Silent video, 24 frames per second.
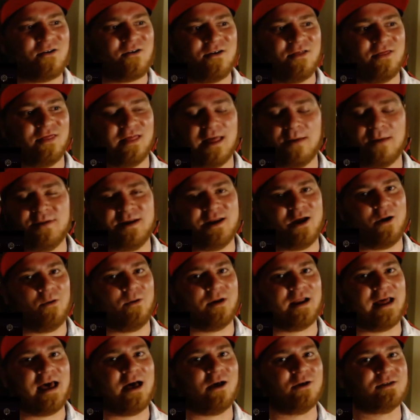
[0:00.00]
let me know
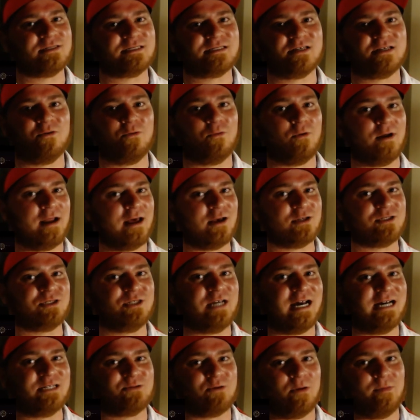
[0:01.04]
what else what else you
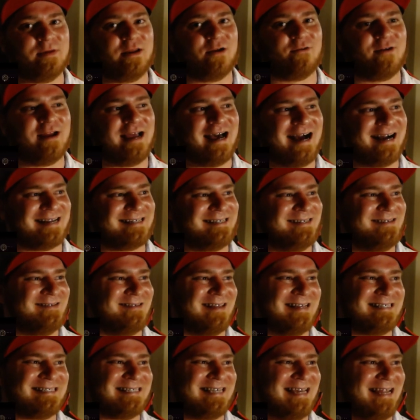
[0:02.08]
guys want me to react to.
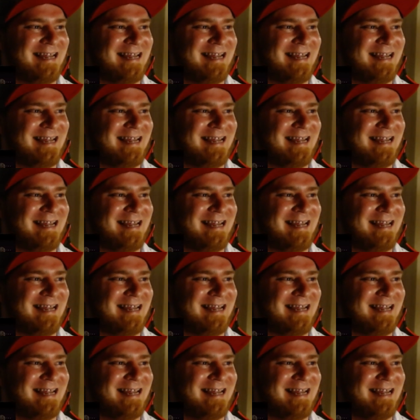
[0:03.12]
Let's get